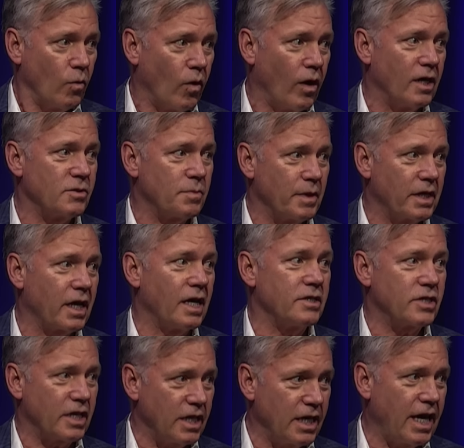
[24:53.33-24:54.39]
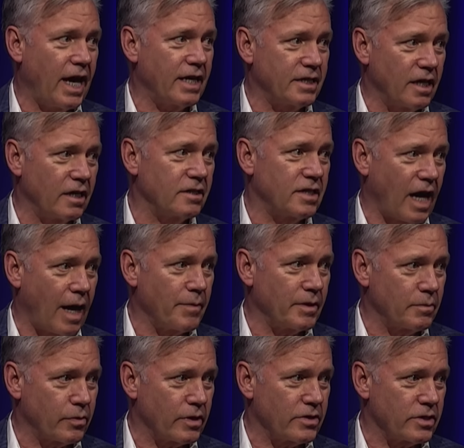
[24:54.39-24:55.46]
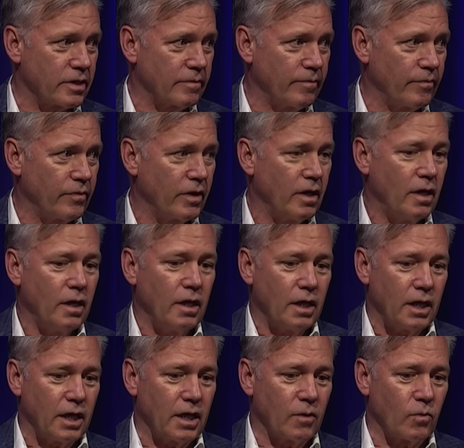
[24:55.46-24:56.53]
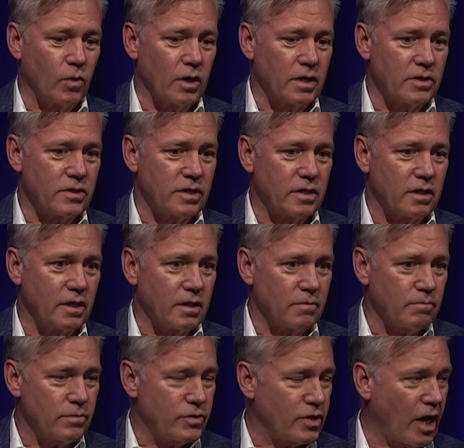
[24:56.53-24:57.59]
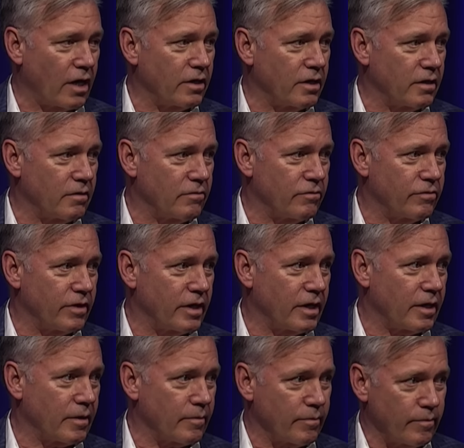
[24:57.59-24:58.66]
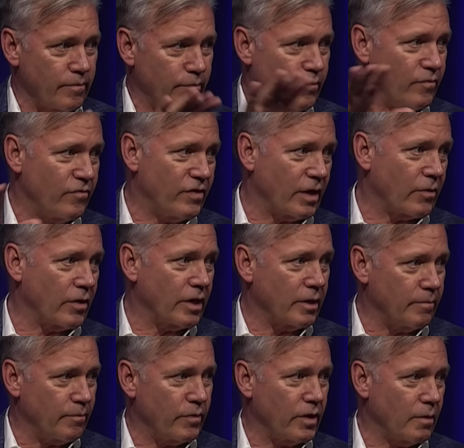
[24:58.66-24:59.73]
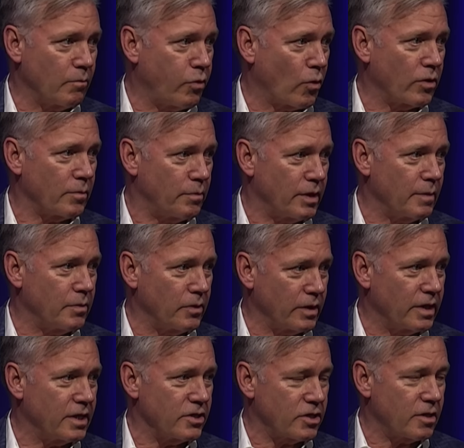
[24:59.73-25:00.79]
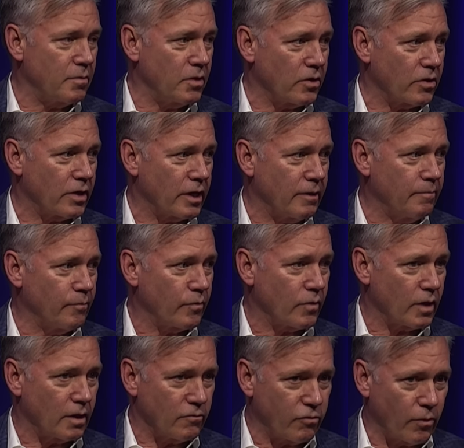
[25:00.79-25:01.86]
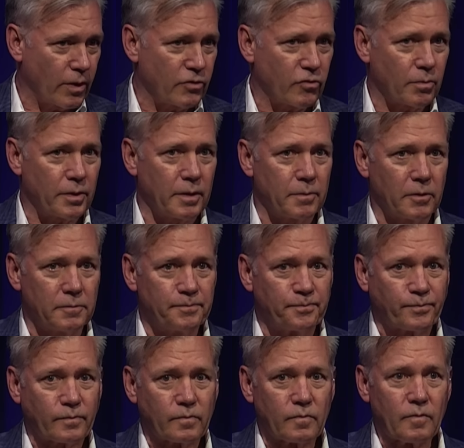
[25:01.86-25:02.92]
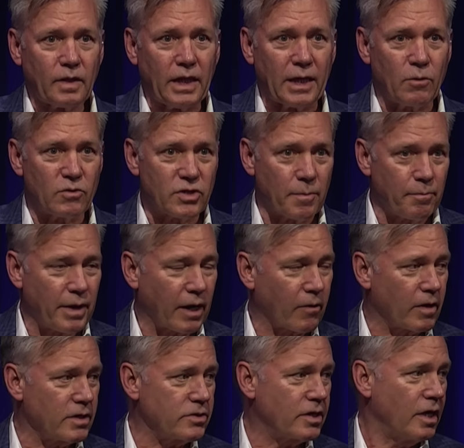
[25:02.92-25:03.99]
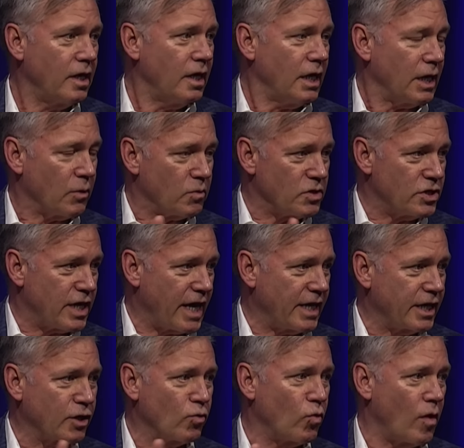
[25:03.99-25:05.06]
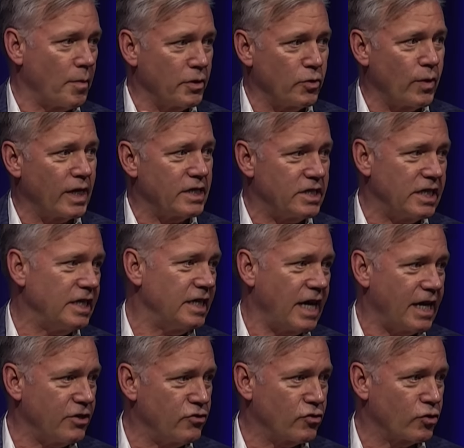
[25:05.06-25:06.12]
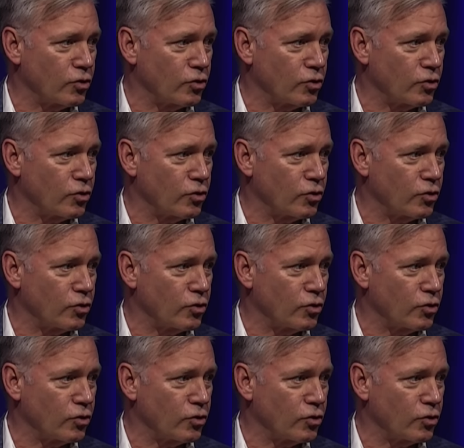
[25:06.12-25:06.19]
was because he had done time in prison. He was the son of. Uh, very important people in this community, influential people. He was embarrassed. He was dating a woman who had teenage